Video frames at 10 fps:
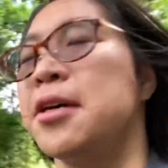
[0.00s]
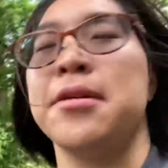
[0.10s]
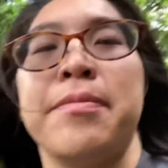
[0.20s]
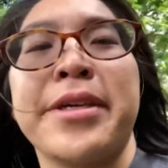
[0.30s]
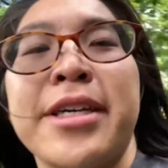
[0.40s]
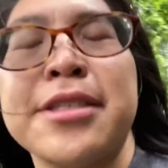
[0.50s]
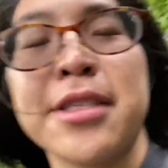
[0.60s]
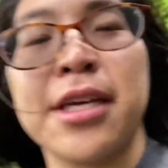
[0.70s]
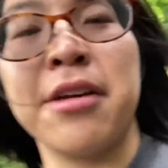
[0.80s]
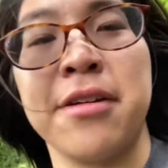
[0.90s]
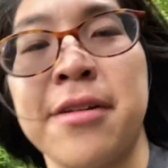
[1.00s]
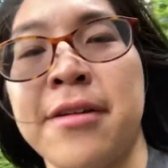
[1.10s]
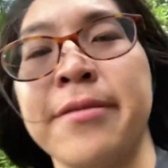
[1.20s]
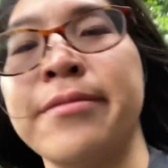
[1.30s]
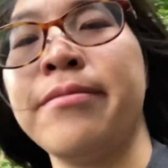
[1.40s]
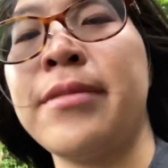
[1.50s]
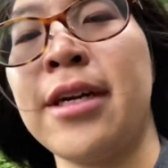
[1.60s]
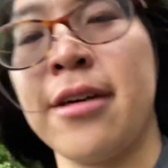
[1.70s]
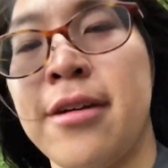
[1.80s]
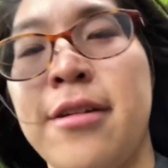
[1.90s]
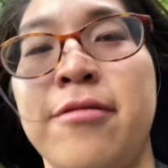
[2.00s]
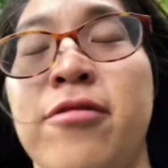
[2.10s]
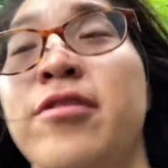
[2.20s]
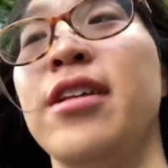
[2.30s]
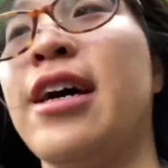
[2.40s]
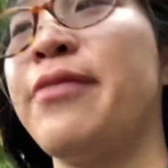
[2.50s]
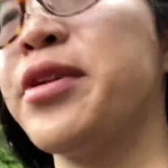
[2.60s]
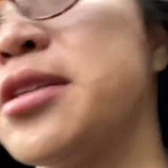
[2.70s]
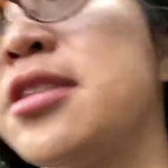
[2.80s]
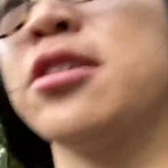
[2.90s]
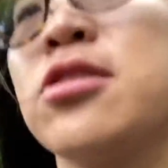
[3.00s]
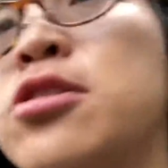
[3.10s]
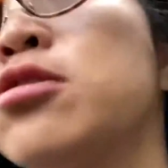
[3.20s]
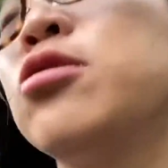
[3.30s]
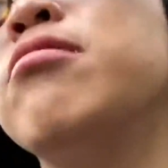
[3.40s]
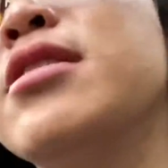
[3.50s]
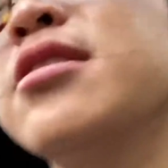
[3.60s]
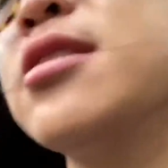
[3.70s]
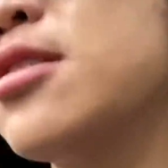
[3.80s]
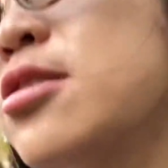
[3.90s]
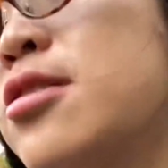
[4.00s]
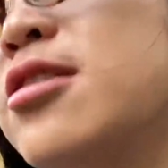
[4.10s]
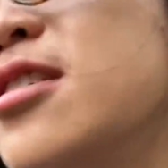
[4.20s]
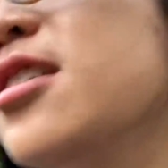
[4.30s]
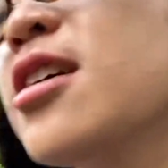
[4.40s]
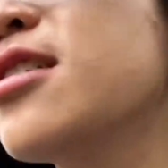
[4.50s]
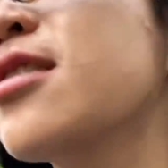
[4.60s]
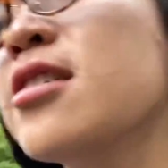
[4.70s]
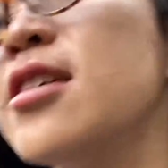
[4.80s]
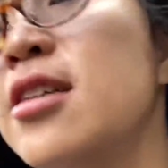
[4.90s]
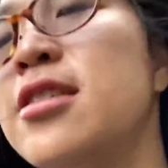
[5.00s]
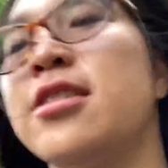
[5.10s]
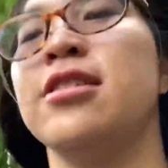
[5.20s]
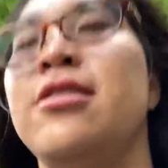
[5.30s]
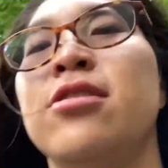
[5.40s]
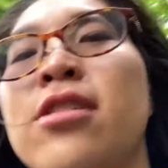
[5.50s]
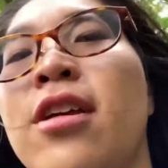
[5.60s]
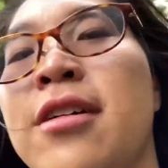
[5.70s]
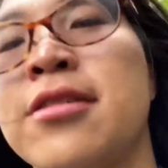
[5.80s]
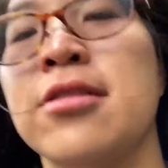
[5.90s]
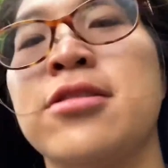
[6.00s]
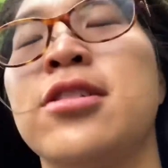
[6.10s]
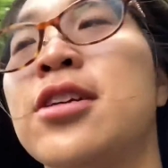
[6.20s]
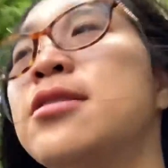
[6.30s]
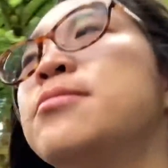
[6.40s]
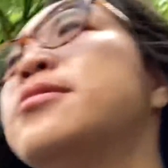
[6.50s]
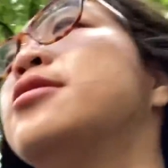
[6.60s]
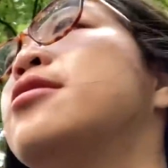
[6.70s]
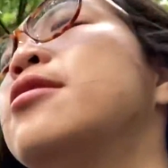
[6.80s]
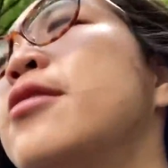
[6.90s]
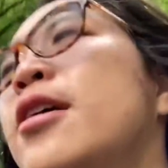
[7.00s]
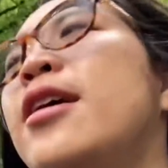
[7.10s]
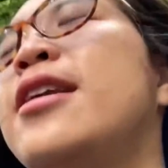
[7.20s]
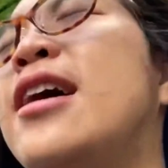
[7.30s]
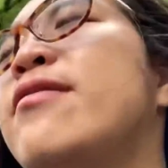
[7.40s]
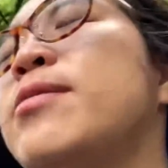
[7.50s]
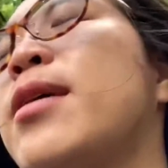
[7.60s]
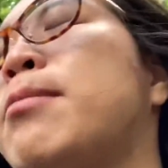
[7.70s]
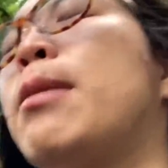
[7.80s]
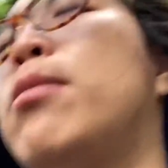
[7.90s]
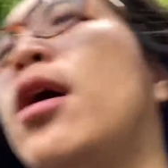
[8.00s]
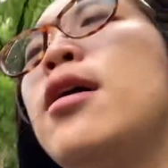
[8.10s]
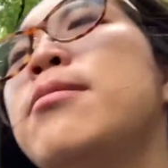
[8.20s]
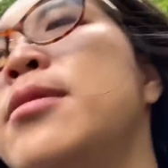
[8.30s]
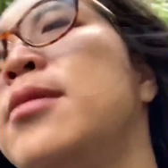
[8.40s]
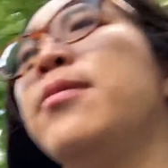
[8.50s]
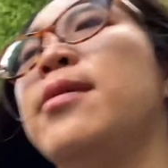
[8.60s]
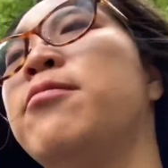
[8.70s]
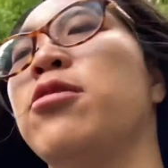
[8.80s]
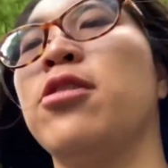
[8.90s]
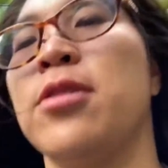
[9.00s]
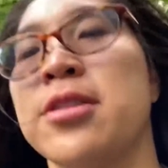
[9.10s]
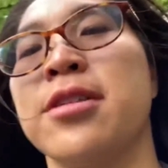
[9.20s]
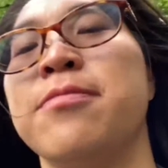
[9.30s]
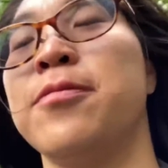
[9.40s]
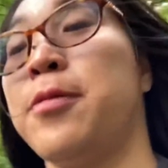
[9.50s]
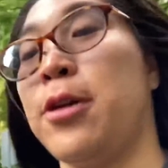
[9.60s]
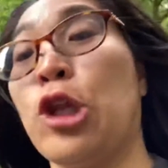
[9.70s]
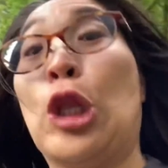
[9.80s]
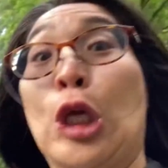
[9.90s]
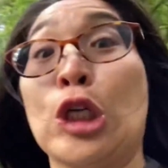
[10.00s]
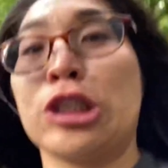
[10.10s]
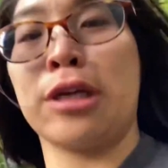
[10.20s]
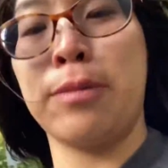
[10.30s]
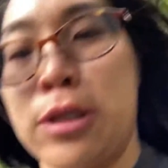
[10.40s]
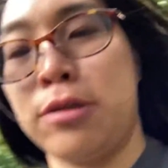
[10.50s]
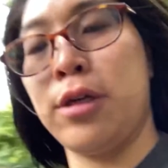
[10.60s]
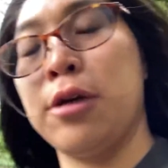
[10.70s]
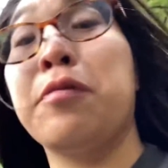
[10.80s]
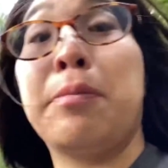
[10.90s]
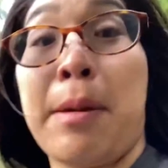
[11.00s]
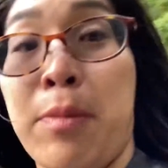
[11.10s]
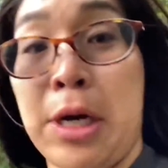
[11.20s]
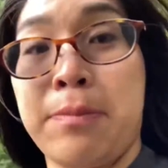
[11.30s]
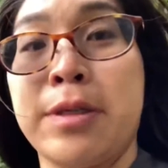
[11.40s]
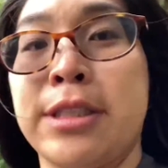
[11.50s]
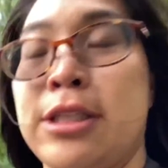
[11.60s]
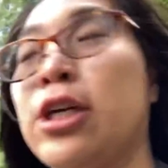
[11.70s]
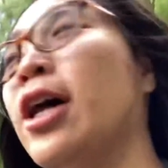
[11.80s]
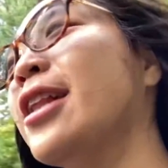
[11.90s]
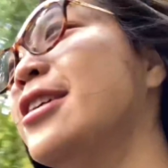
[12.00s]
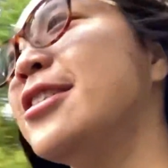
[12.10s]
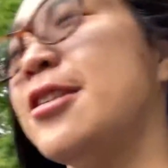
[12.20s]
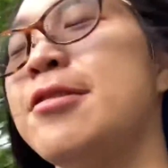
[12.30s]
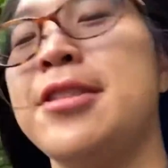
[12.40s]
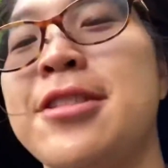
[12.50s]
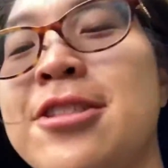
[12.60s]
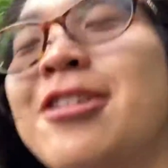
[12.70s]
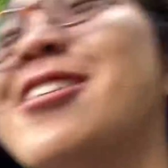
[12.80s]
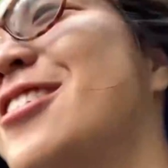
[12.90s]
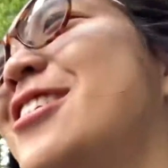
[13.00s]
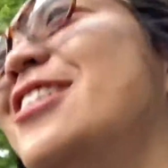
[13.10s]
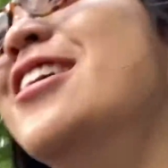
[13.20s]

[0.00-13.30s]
because with having a sister who was in a sorority, she used a lot of those terms. And having like my mom, I mean, a long time ago, when my mom was in college, she was in a sorority.